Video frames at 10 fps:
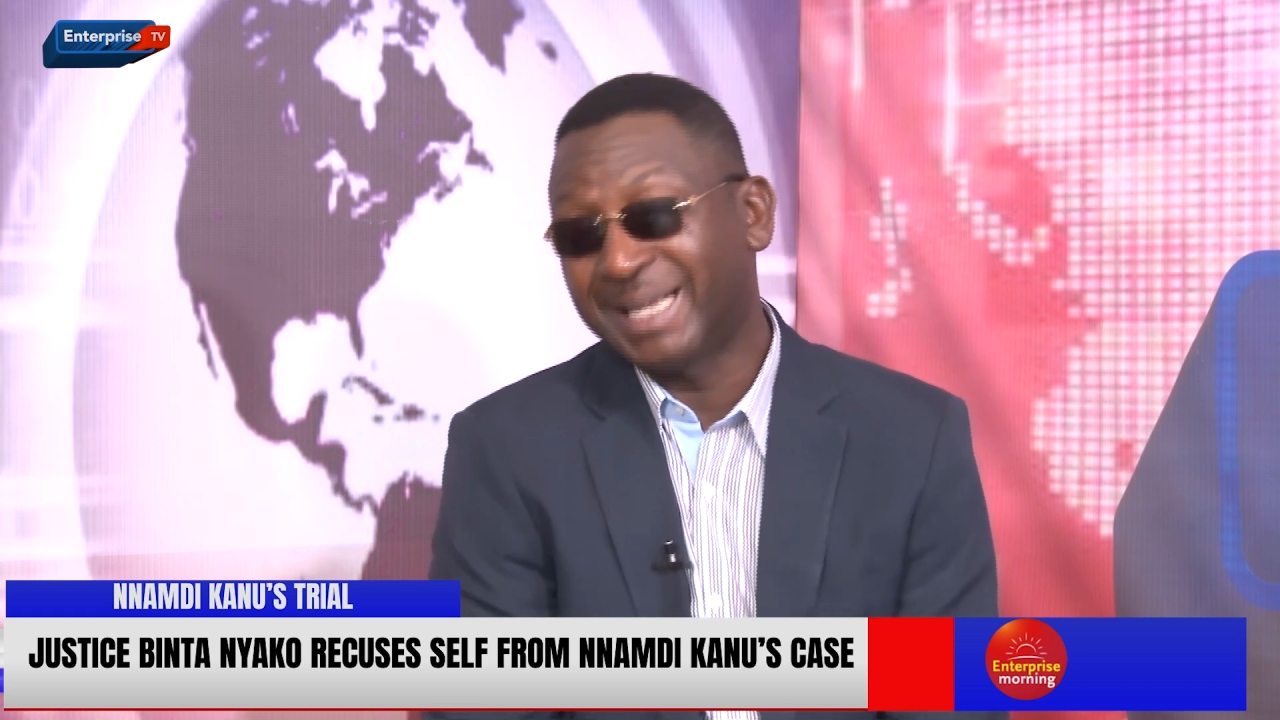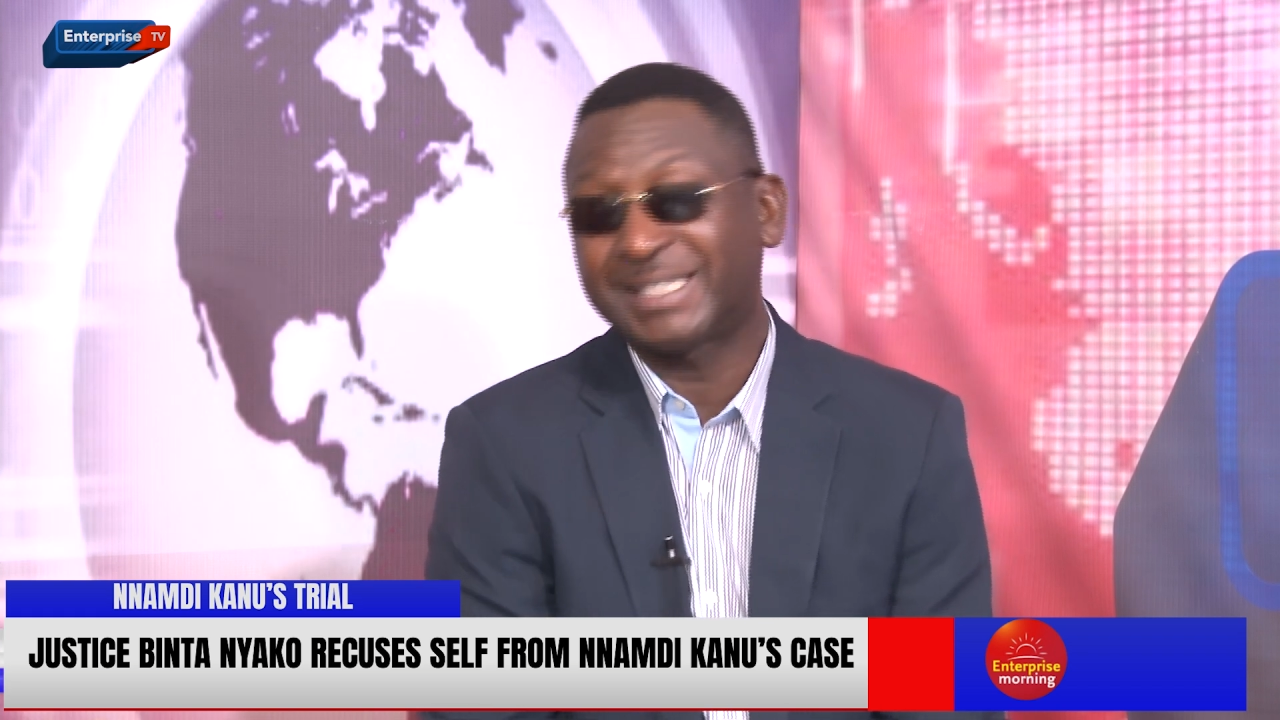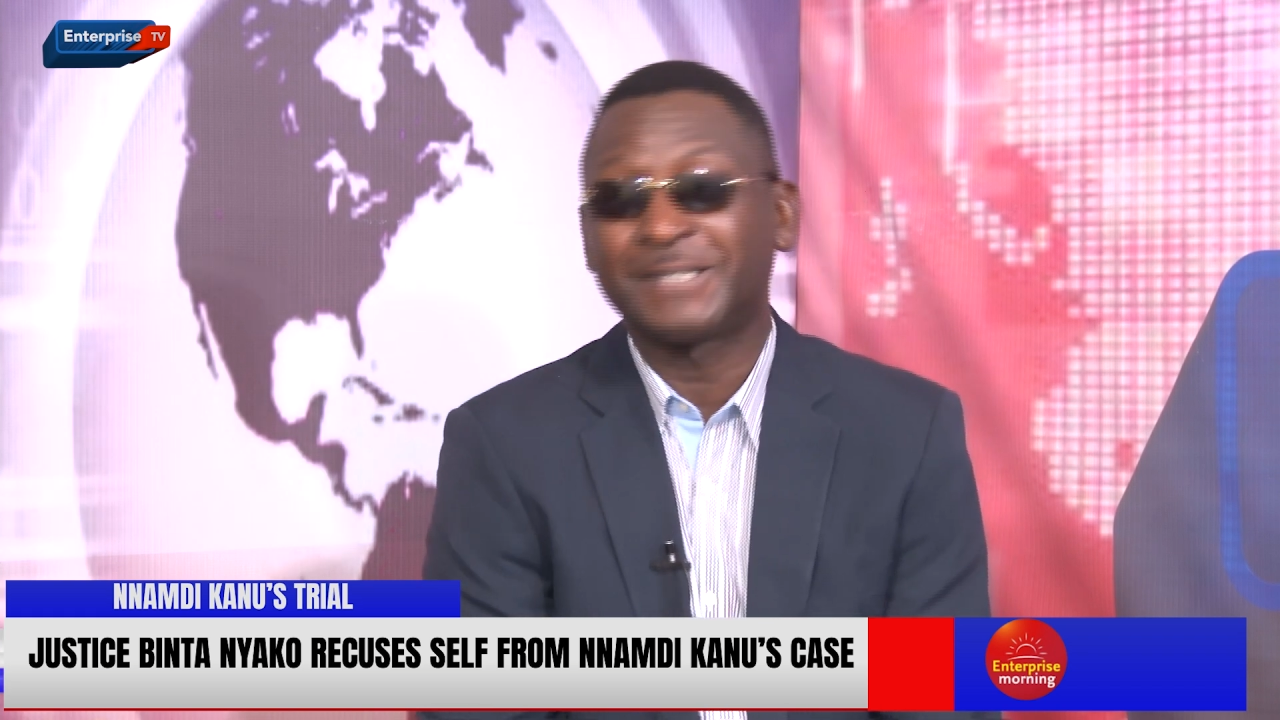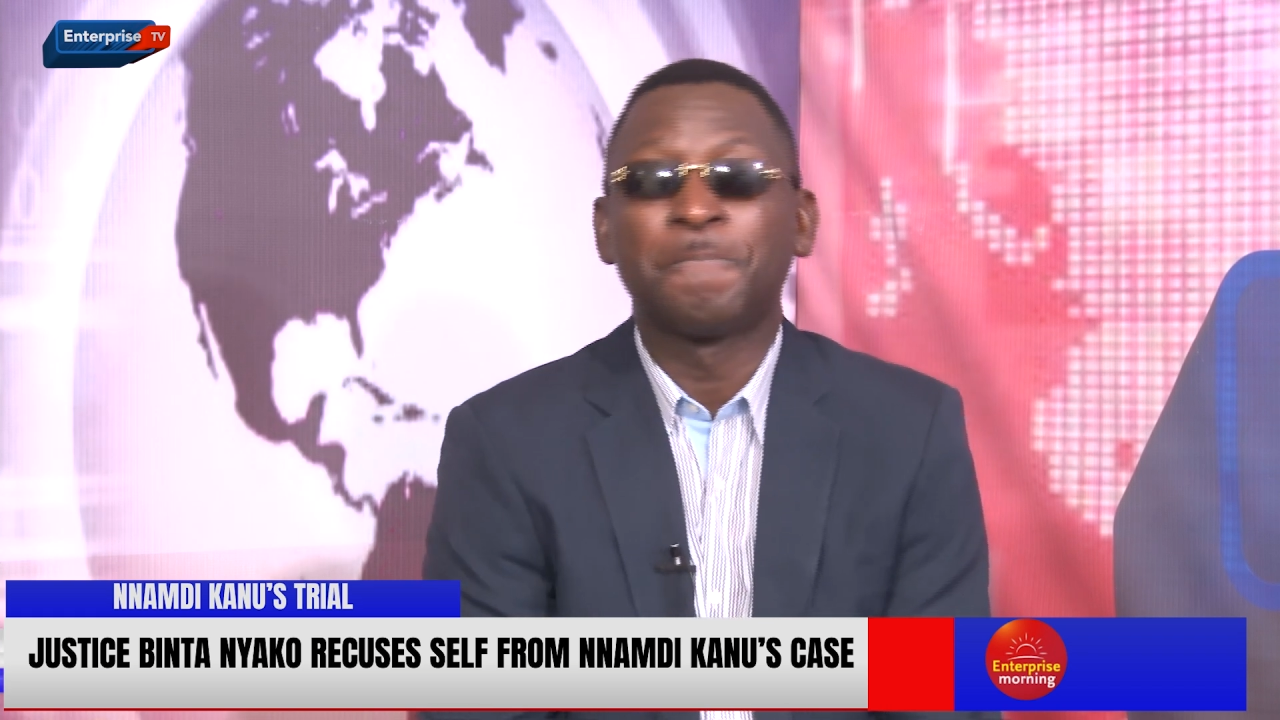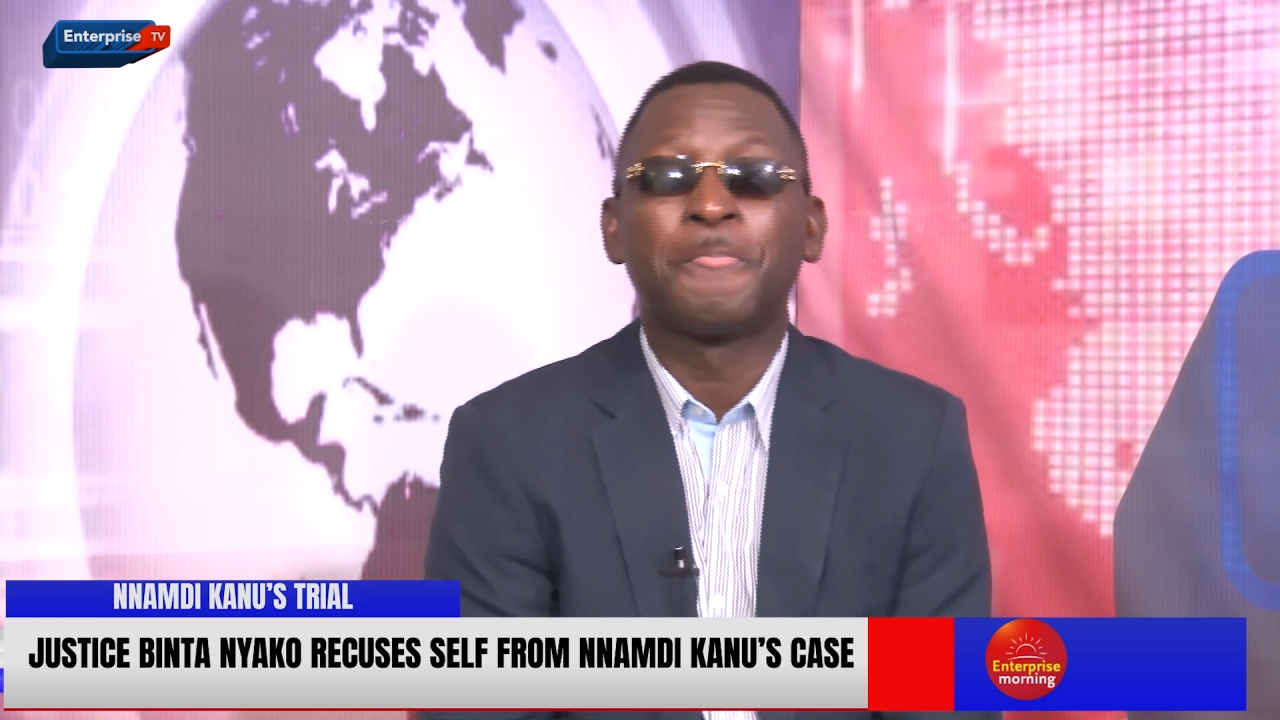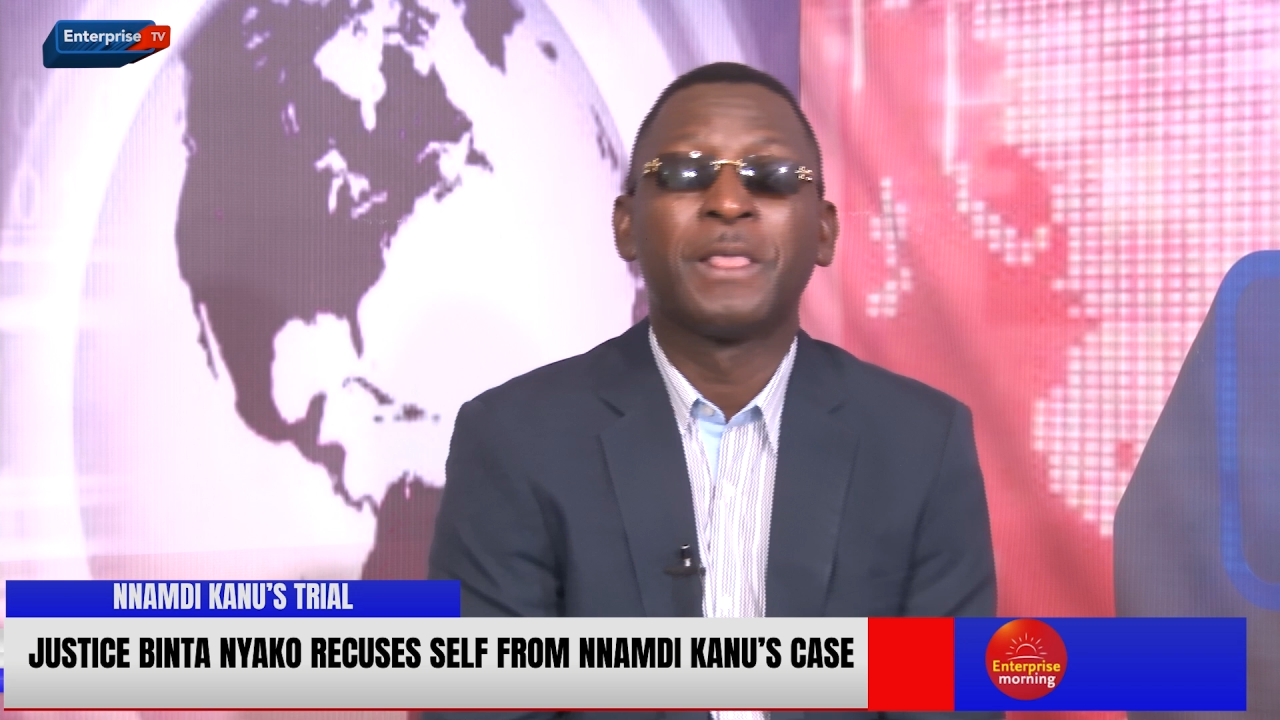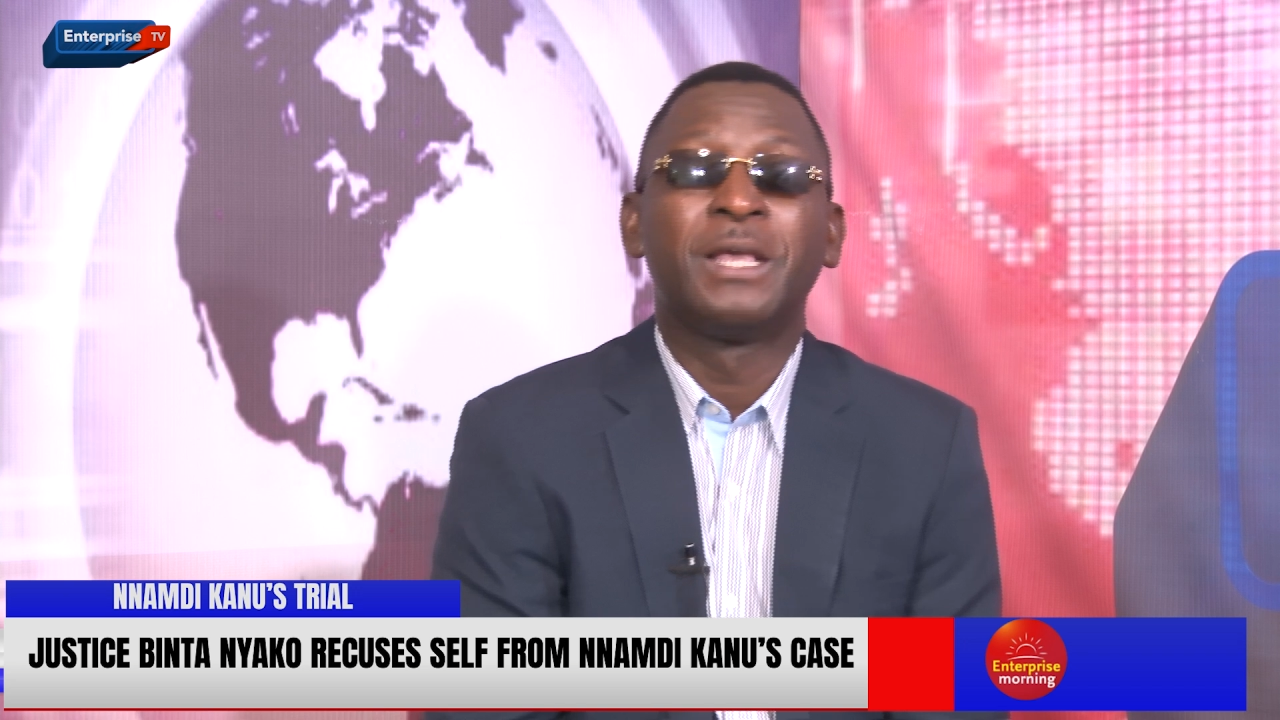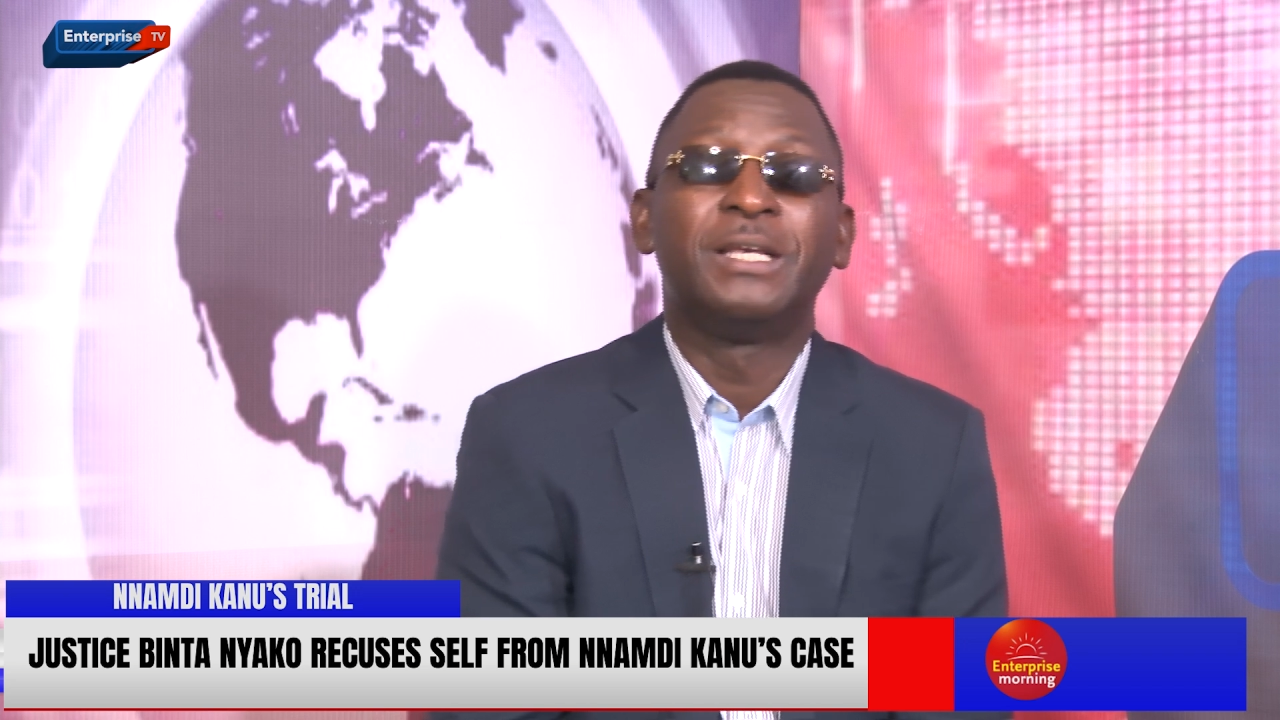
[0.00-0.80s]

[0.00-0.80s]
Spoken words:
place.